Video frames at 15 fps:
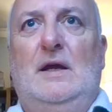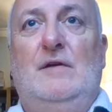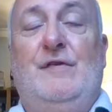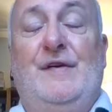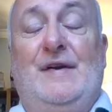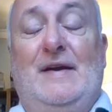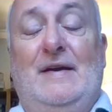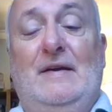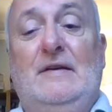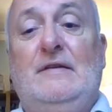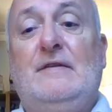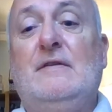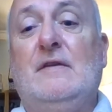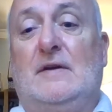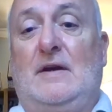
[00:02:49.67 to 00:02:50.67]
If it
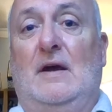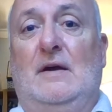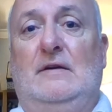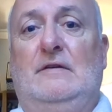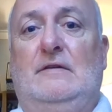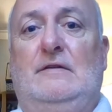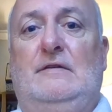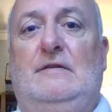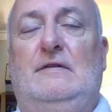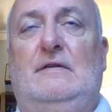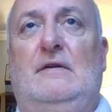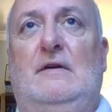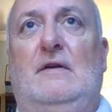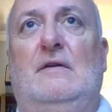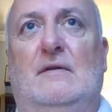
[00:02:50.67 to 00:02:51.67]
is the
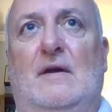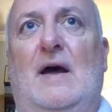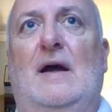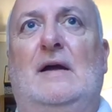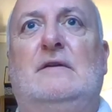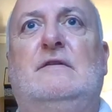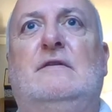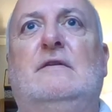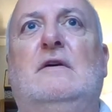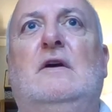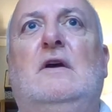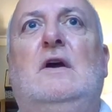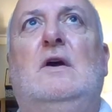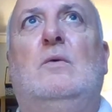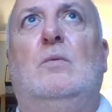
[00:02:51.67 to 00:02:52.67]
case that
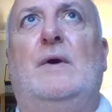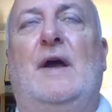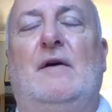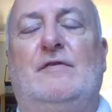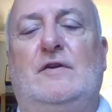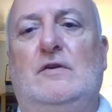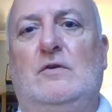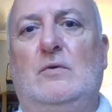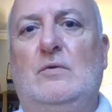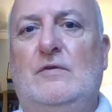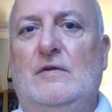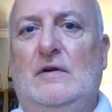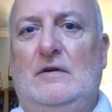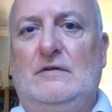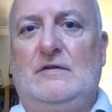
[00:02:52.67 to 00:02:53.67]
we have to do
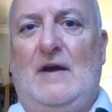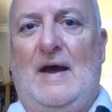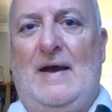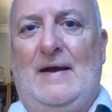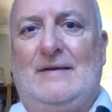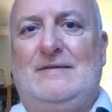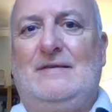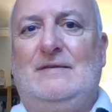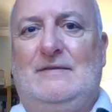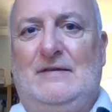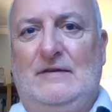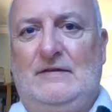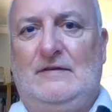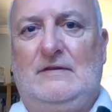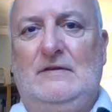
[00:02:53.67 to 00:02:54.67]
things at
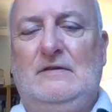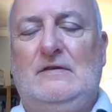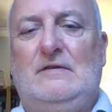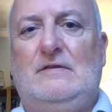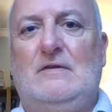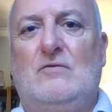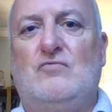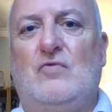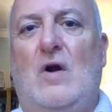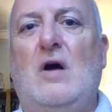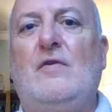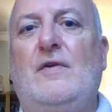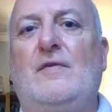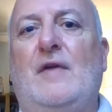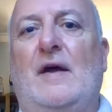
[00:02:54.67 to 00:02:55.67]
distance
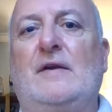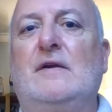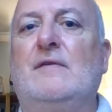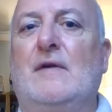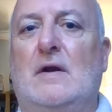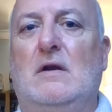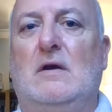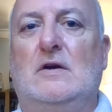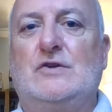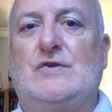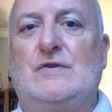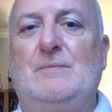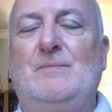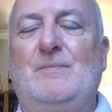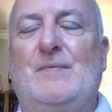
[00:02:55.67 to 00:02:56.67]
rather than in the
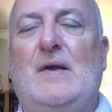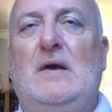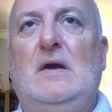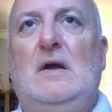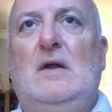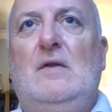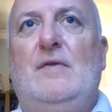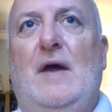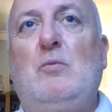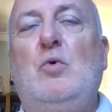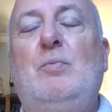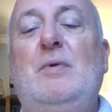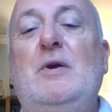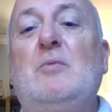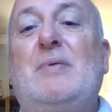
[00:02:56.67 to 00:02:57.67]
classroom, that
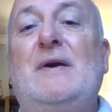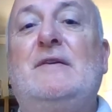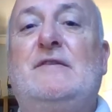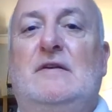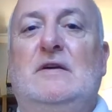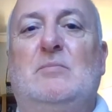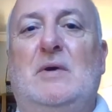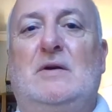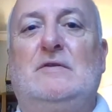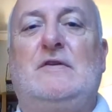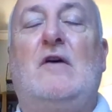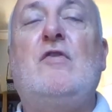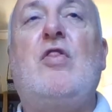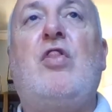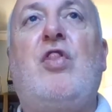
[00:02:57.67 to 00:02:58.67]
would be a pity
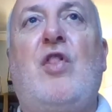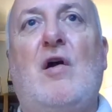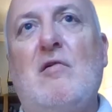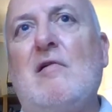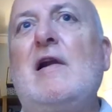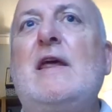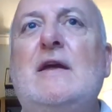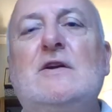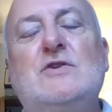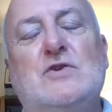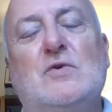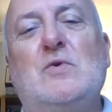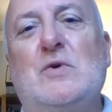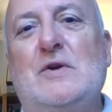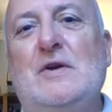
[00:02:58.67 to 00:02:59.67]
because I thoroughly
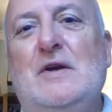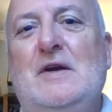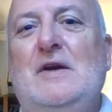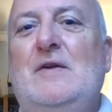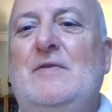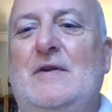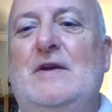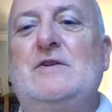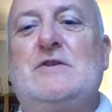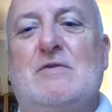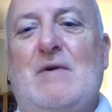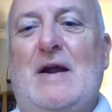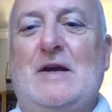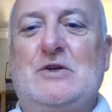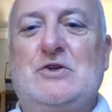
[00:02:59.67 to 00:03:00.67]
enjoy the
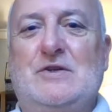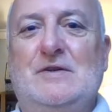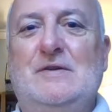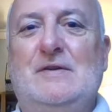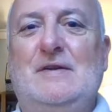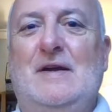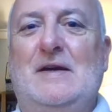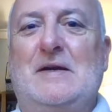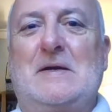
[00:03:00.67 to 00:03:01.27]
interaction.